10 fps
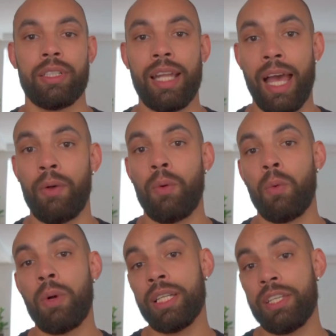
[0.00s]
Now,
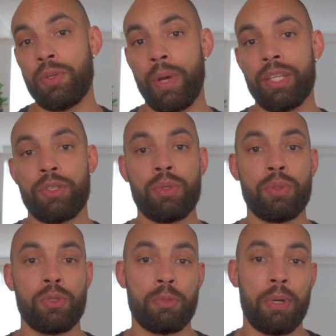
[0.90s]
one easy way
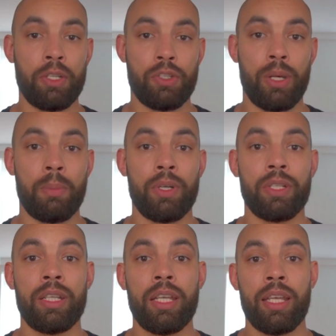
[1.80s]
to spot
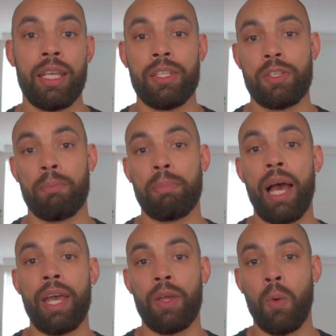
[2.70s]
someone is by